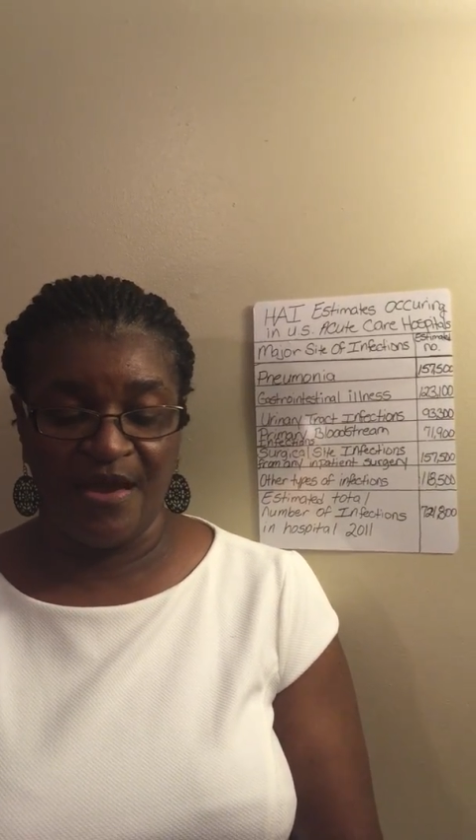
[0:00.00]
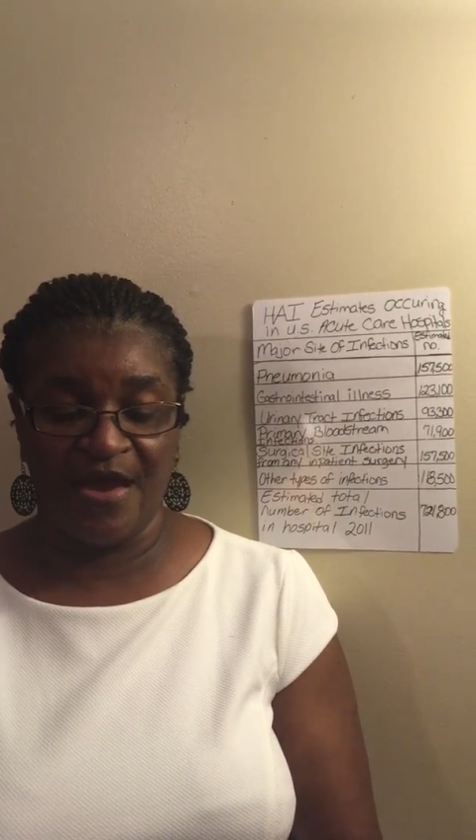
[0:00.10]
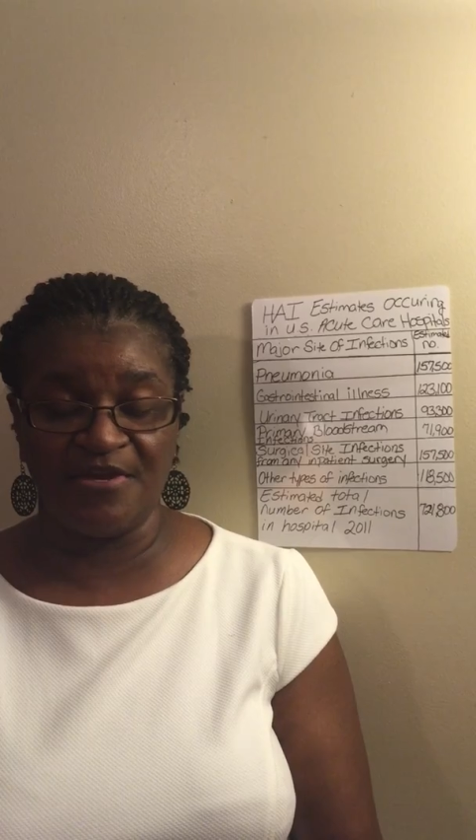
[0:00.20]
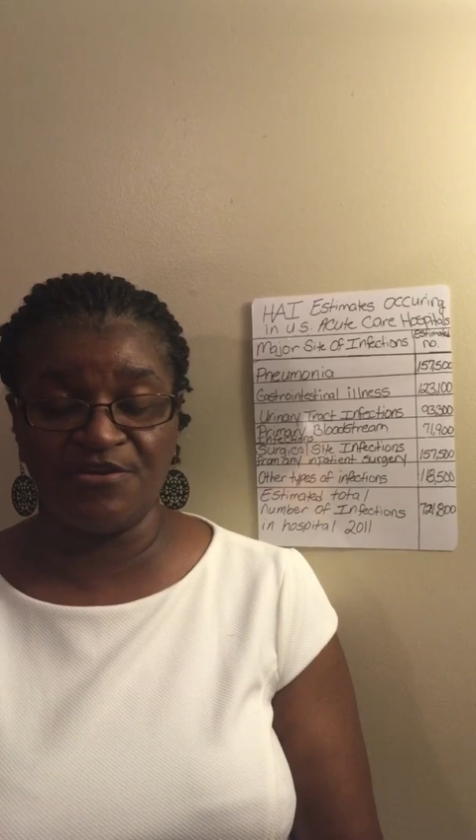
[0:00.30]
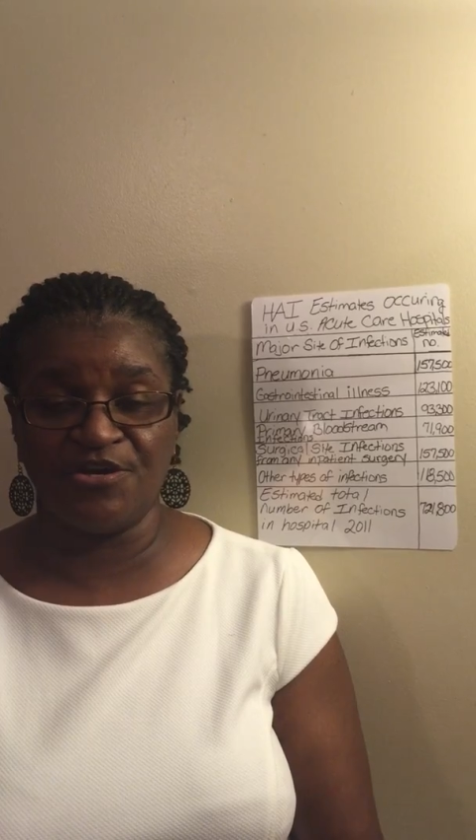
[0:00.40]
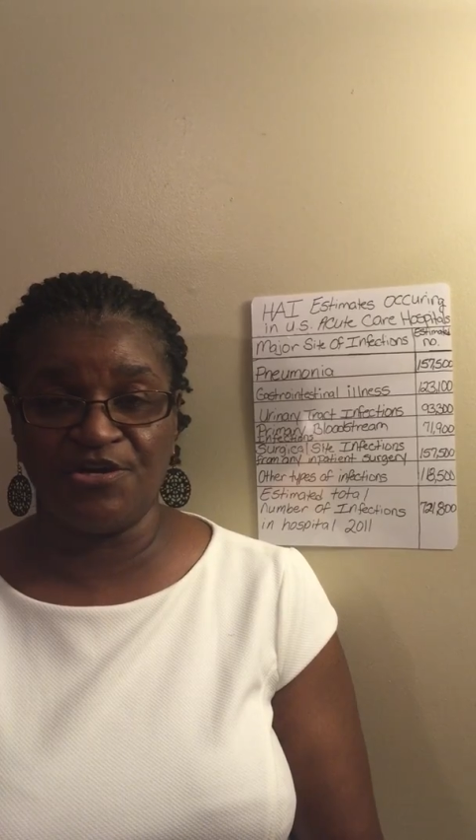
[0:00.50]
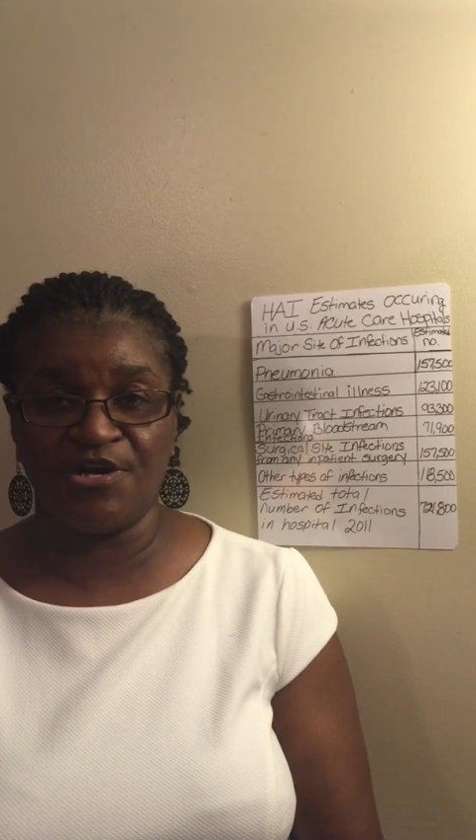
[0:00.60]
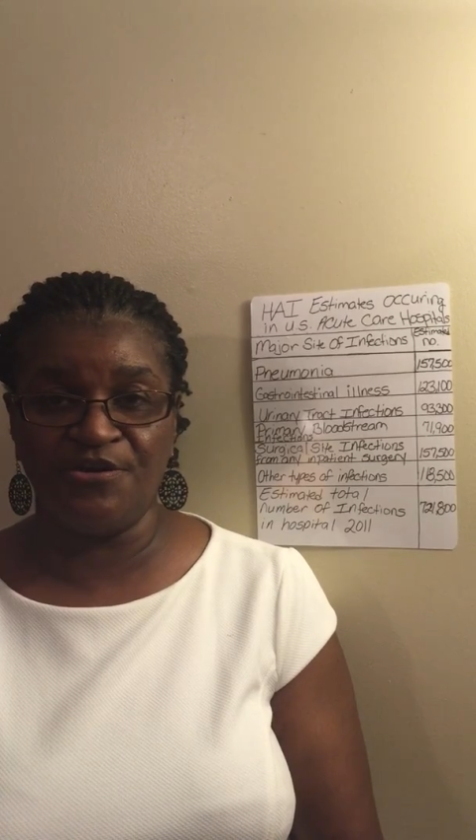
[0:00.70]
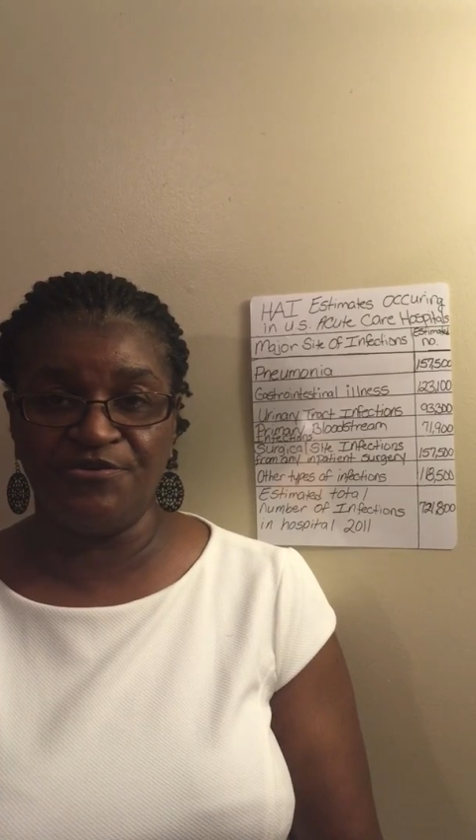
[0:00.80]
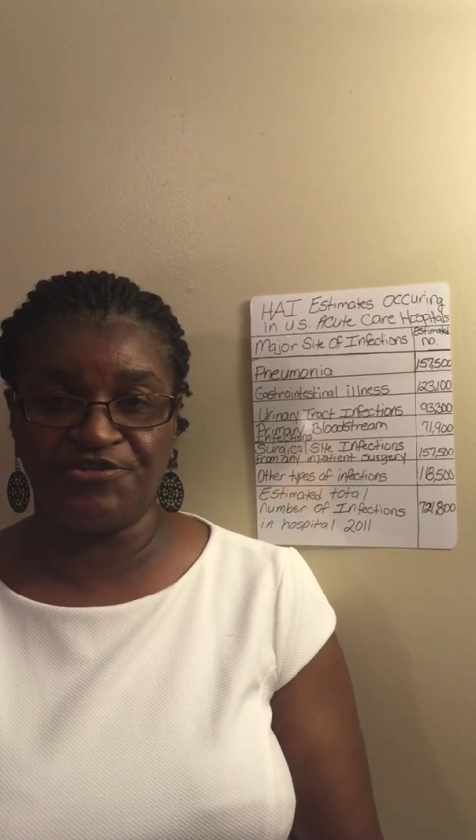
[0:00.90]
And in
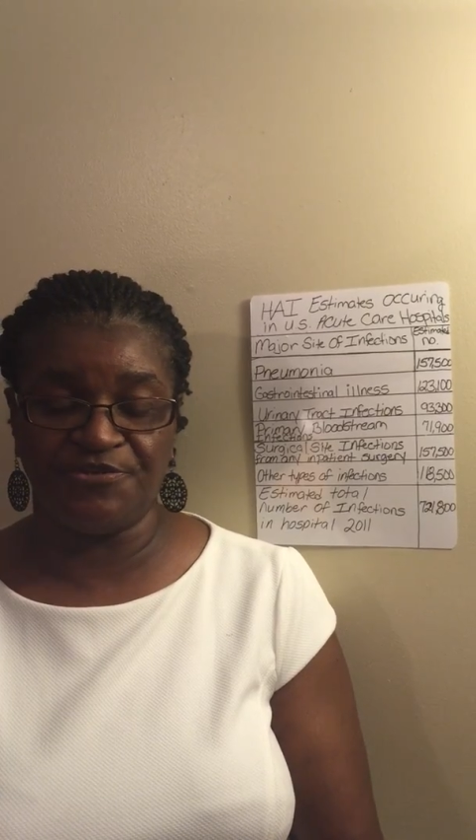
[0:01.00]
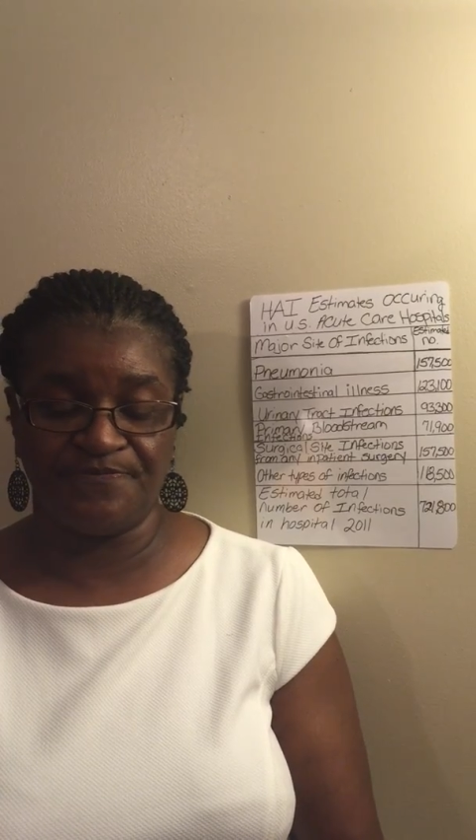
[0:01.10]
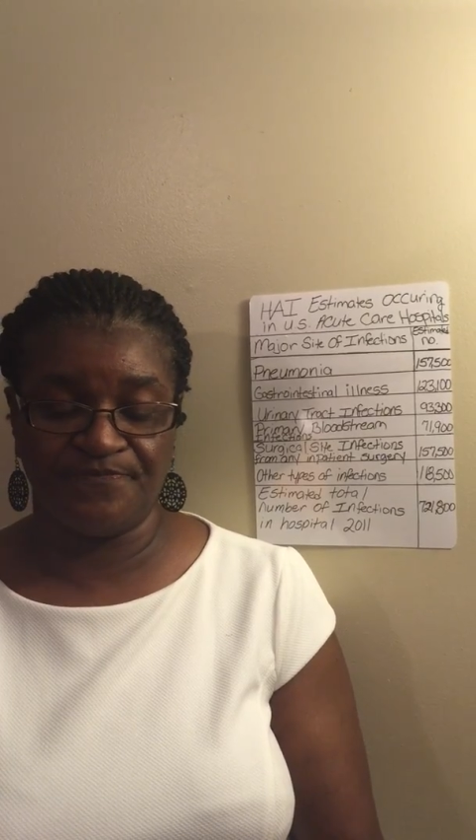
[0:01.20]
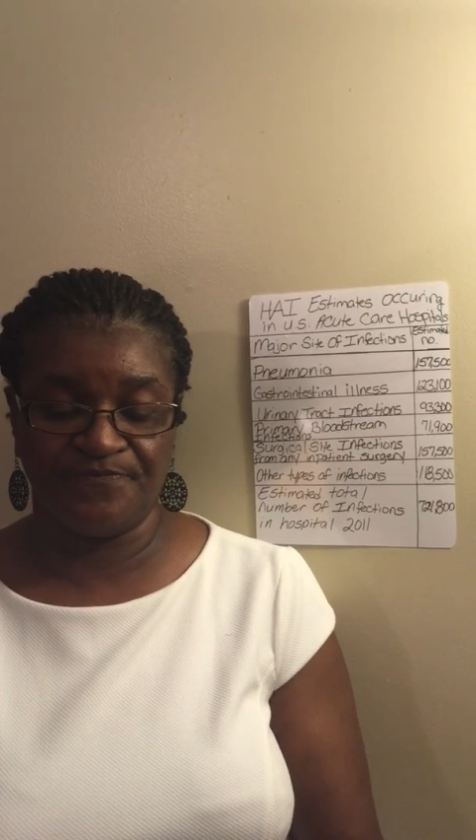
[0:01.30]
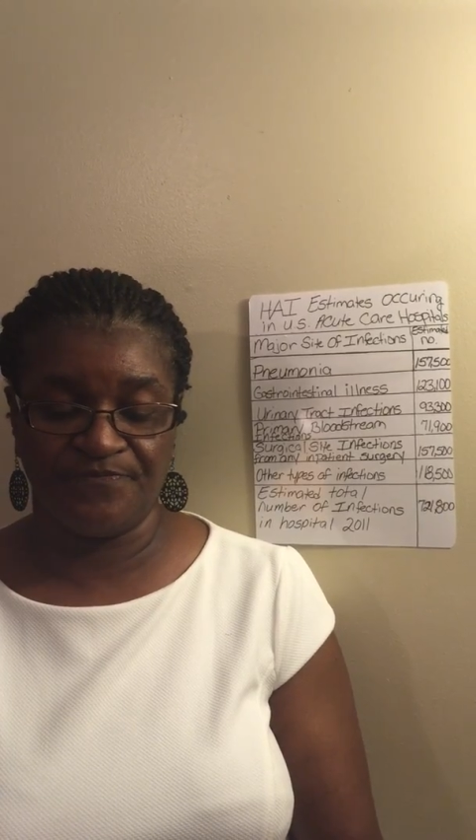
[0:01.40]
conclusion,